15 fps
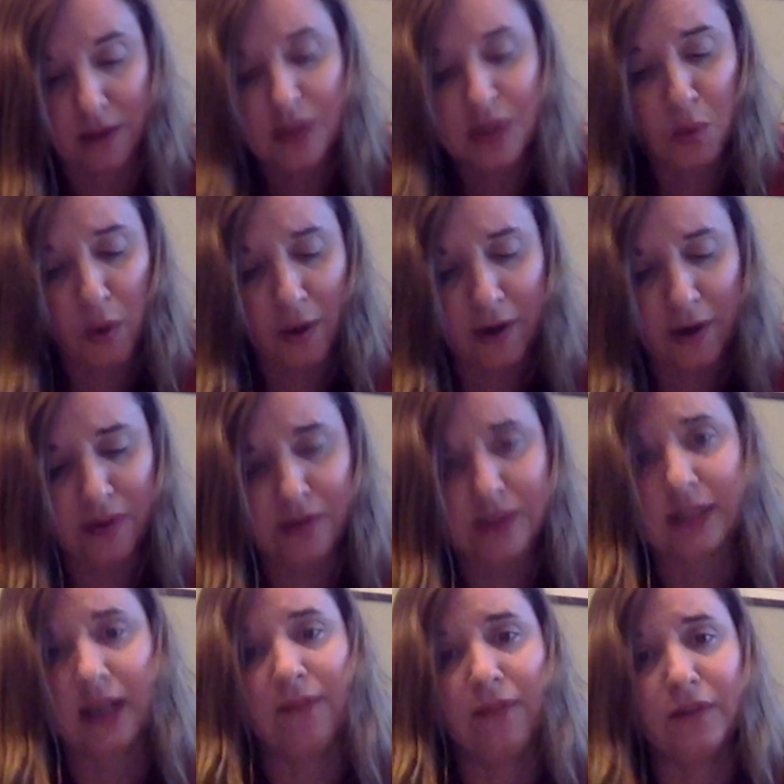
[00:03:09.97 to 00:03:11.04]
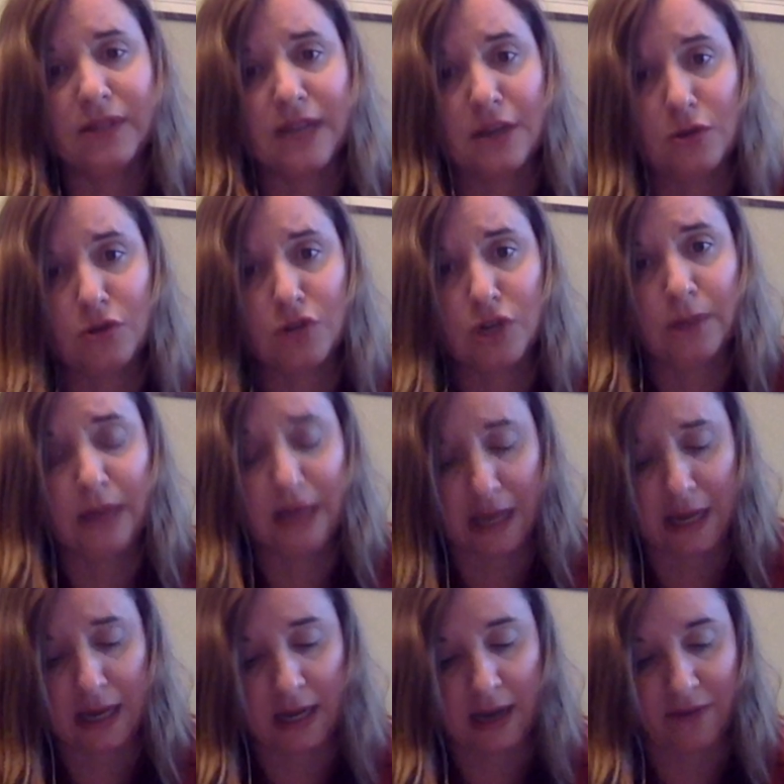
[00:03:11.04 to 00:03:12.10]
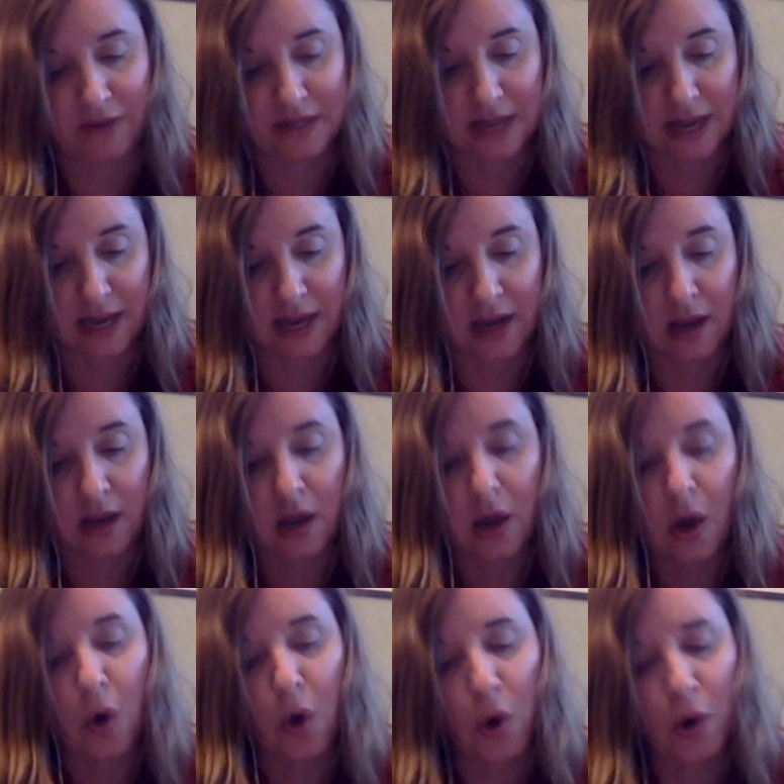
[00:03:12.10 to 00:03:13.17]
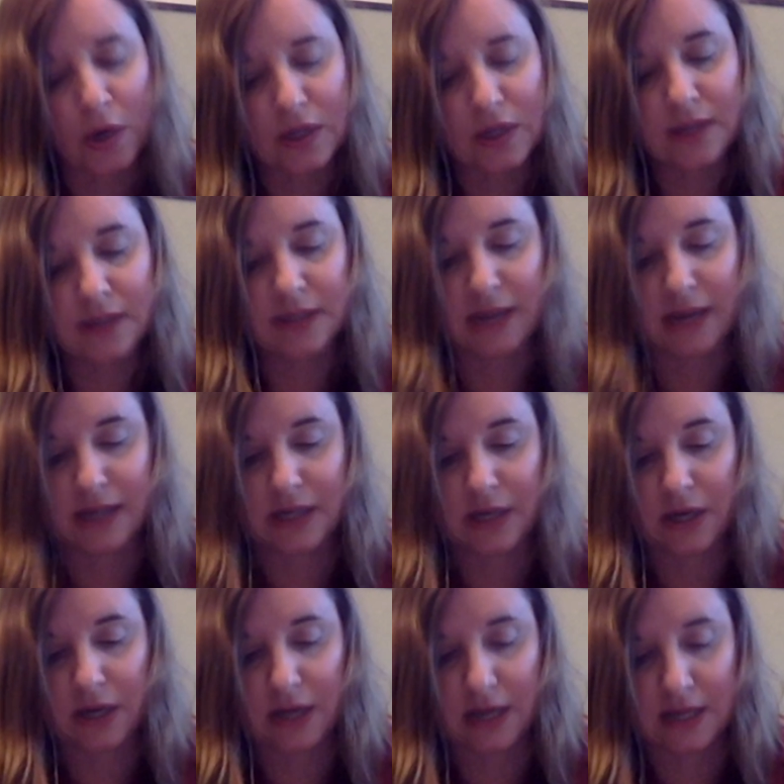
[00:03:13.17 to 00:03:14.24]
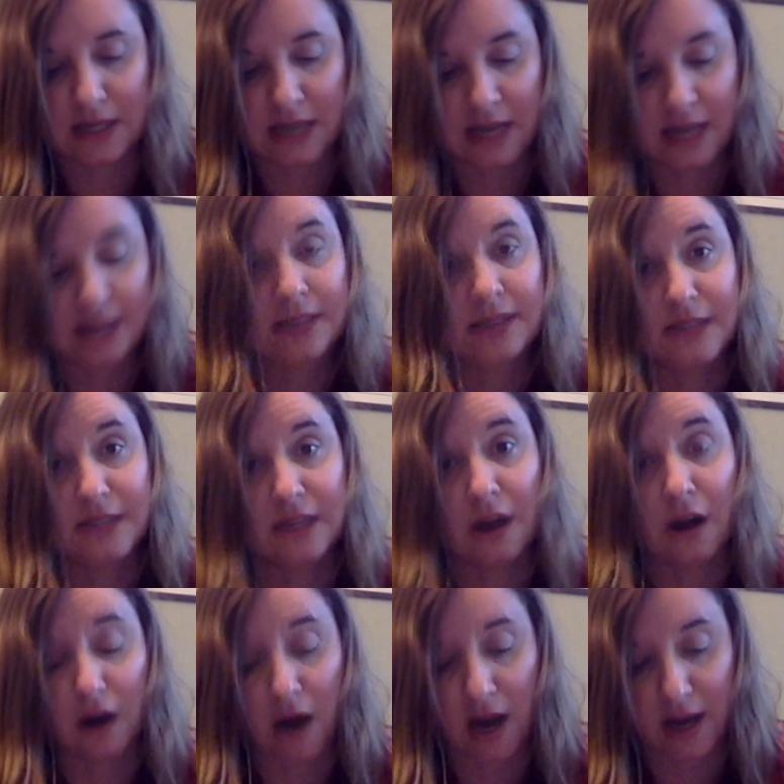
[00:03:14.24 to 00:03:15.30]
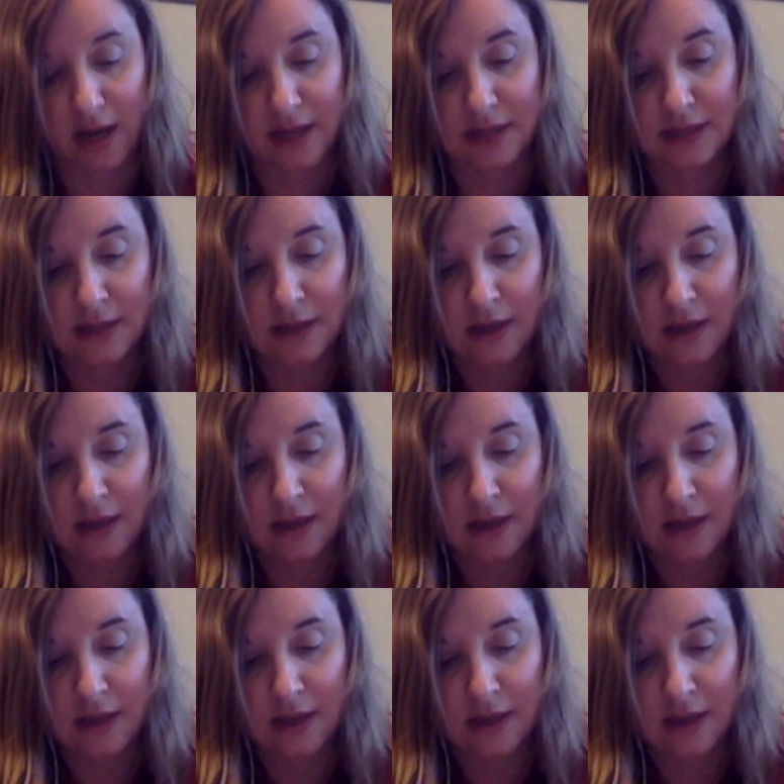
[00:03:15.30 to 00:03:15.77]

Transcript: So, what are those levels that you should be getting every day? According to the dietary intakes, DRIs,